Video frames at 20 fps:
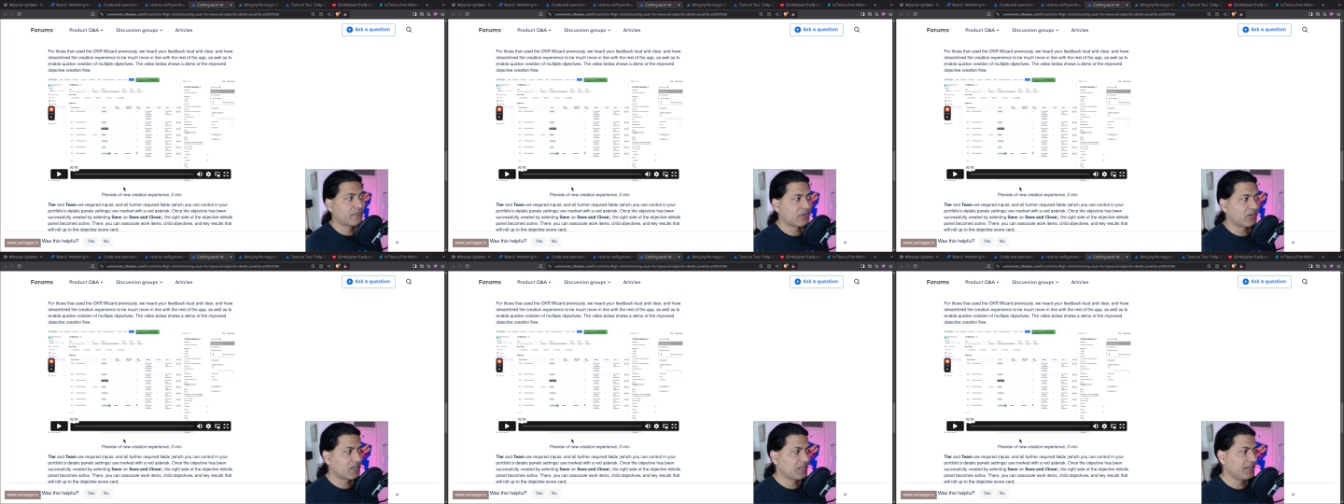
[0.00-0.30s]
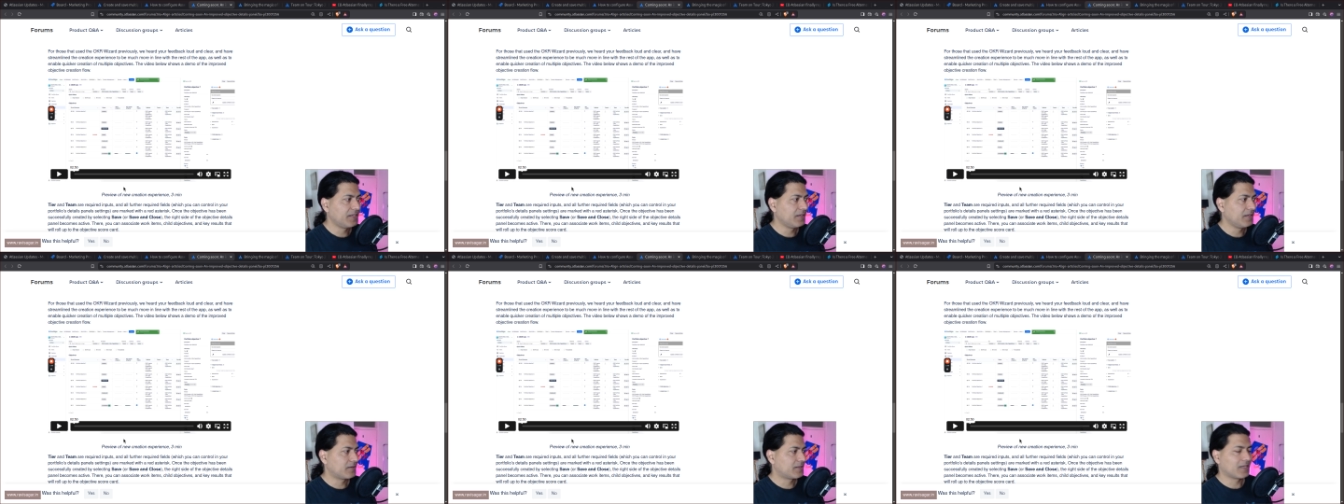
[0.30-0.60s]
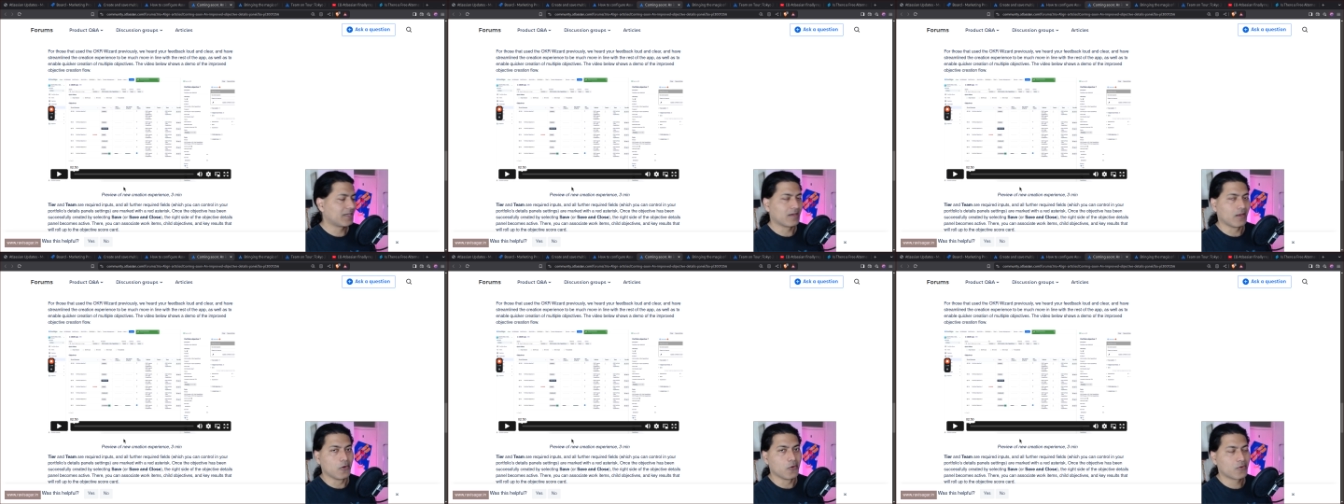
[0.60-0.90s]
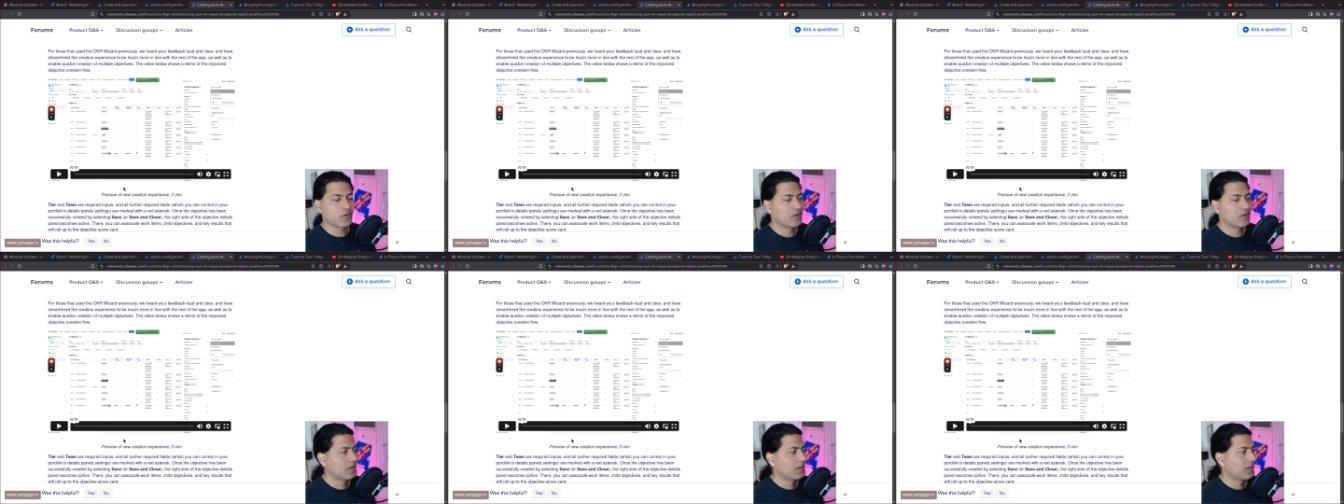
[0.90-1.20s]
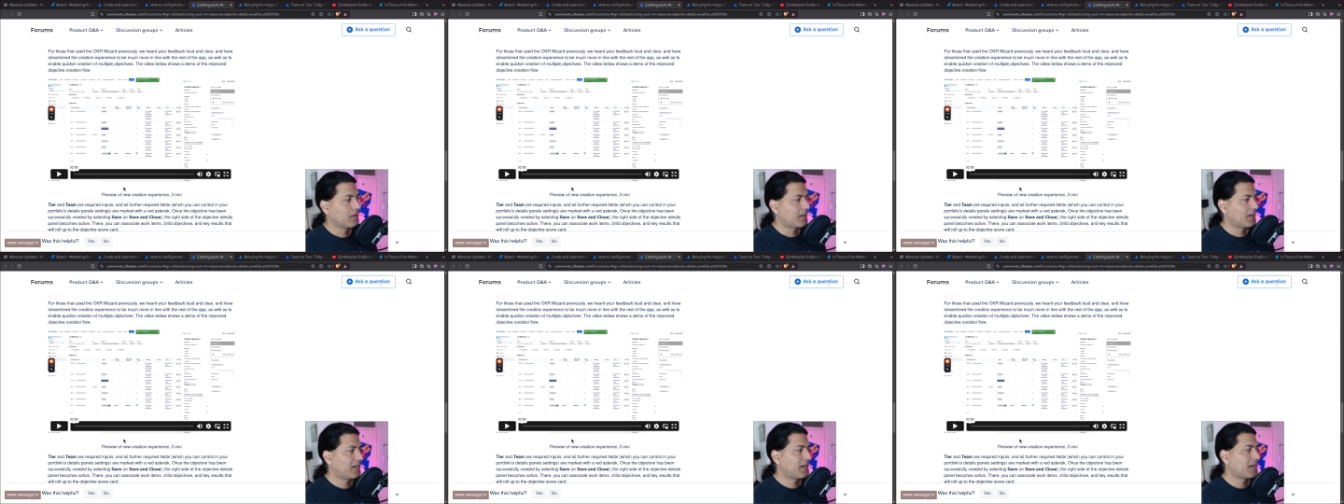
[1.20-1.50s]
definitely take a look.
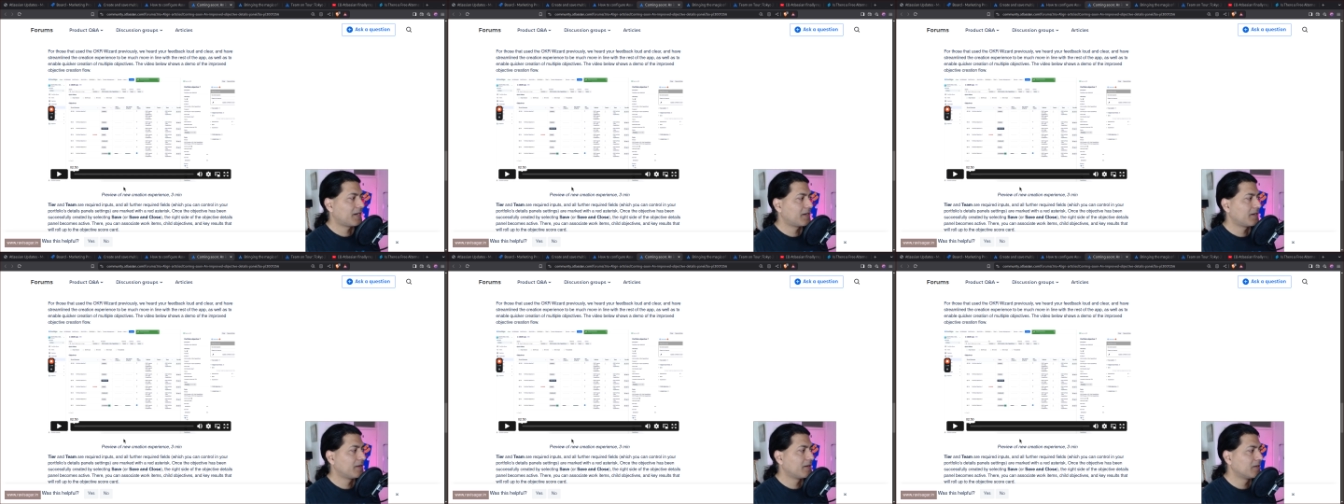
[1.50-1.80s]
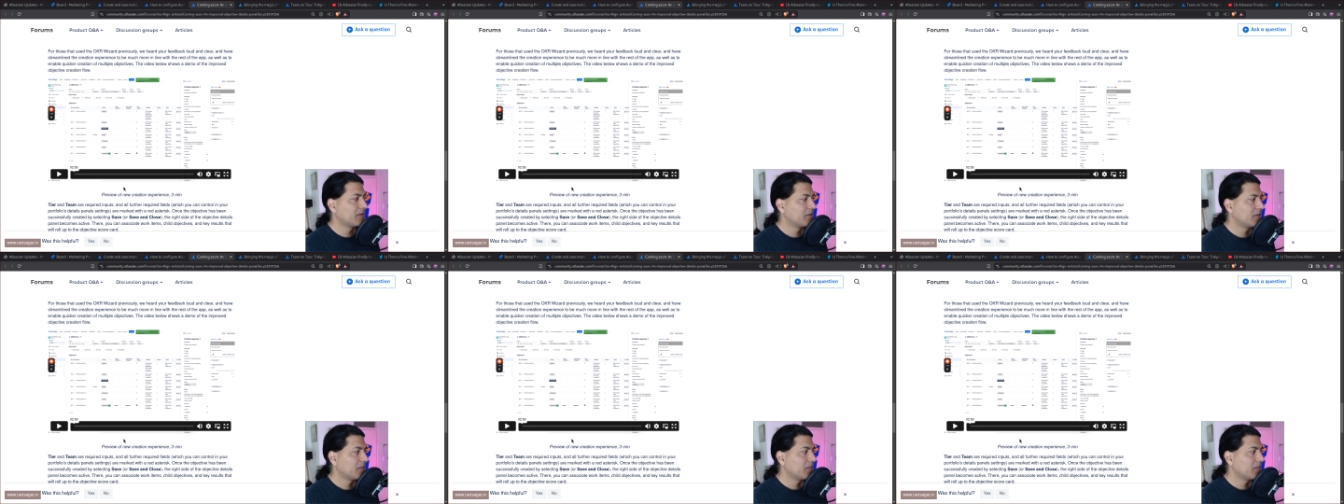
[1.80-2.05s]
And